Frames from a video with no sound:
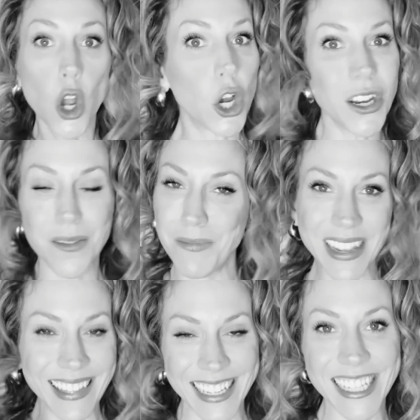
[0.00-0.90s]
Could it
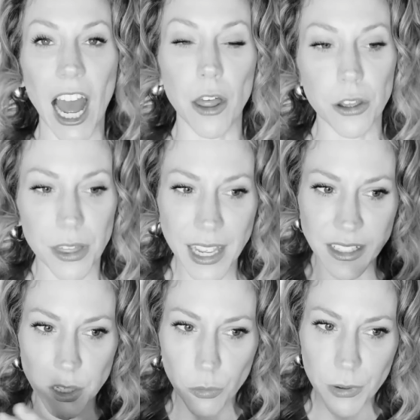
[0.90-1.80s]
be these other
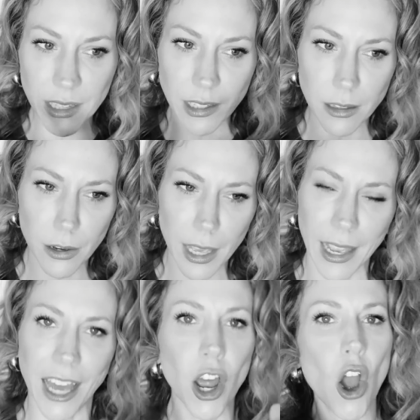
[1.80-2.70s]
things? So really
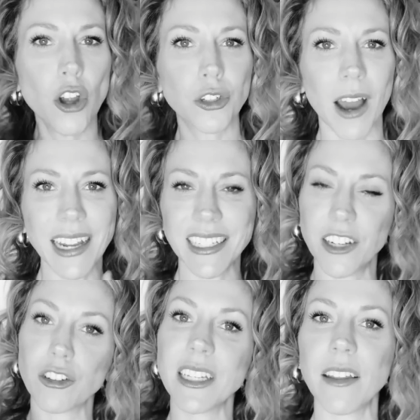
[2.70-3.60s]
looking at trying to
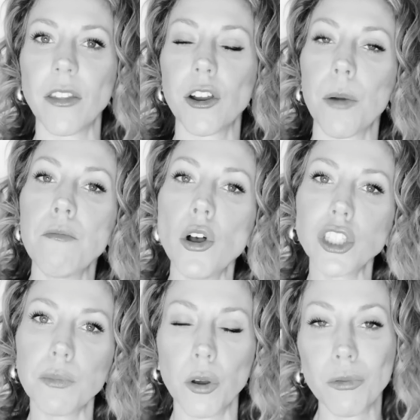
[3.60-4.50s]
understand that there are
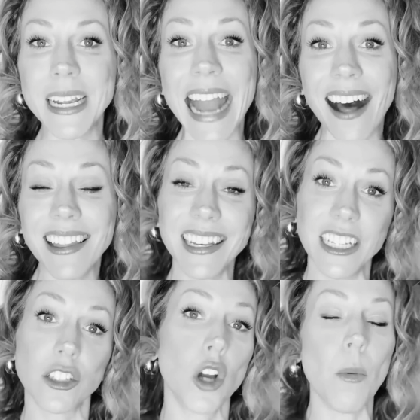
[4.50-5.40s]
multiple
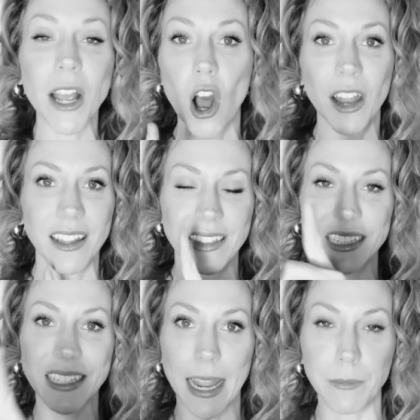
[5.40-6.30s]
realities going on at the
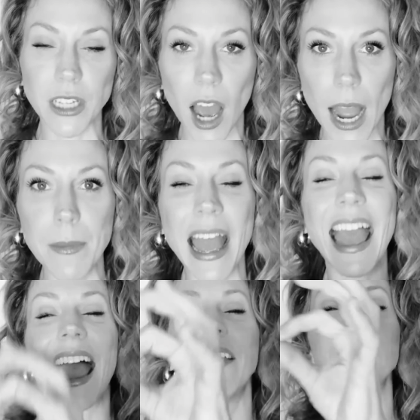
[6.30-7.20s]
same time.
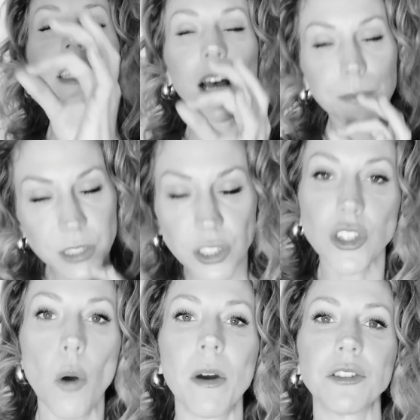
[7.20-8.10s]
And this helps
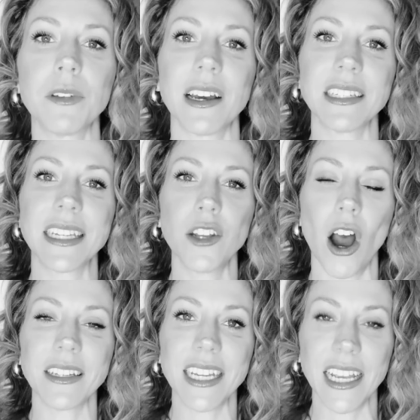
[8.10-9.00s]
so much with us
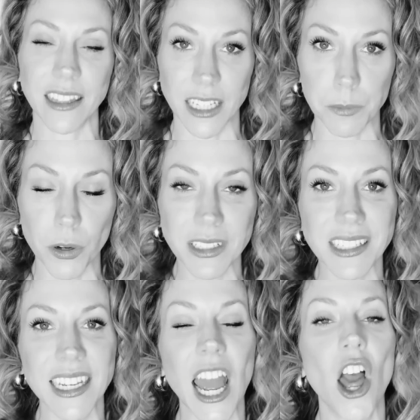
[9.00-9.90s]
not taking things
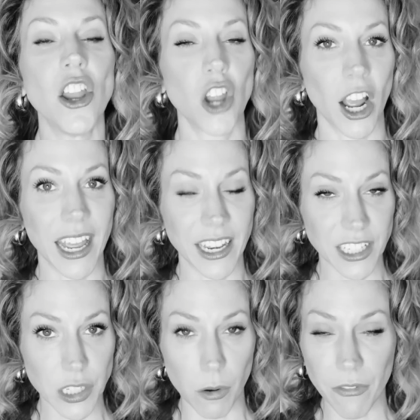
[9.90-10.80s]
personally, not getting
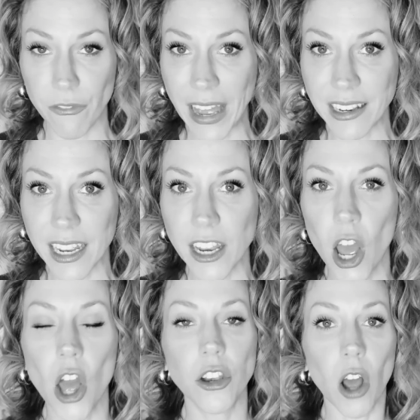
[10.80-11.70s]
so offended,
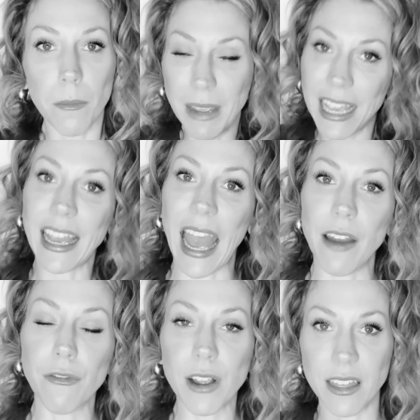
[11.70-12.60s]
not making
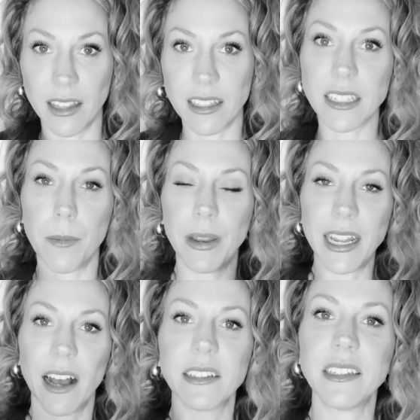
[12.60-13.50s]
everything that
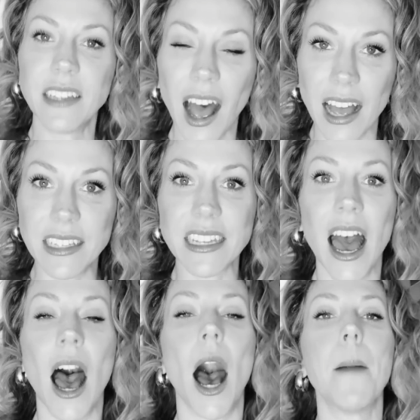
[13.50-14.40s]
somebody else does
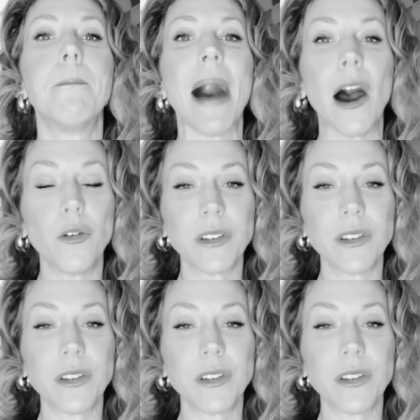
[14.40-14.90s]
about